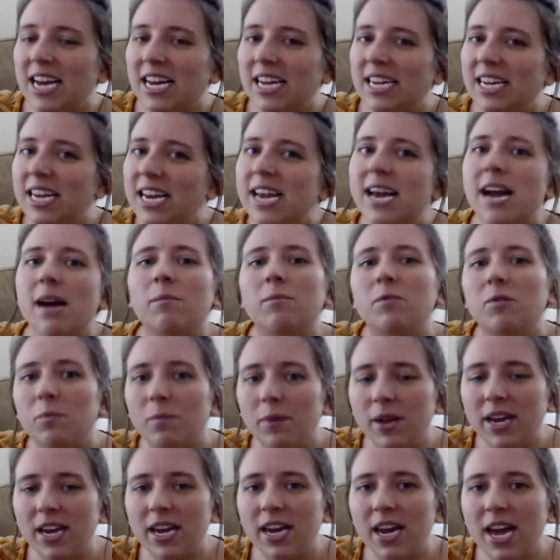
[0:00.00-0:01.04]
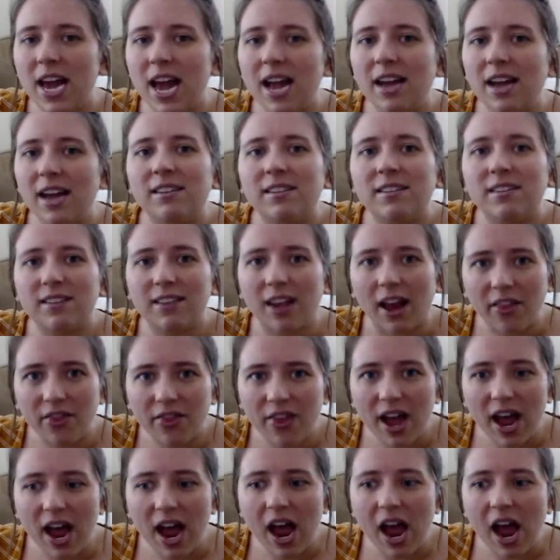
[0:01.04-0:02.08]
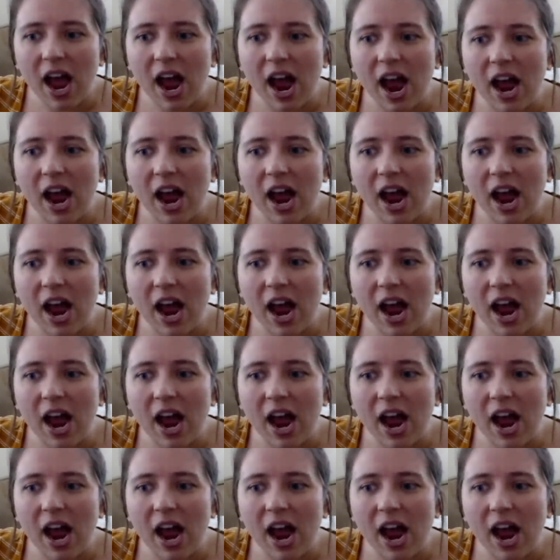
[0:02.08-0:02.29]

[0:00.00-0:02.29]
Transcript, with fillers: D M'd me and said that,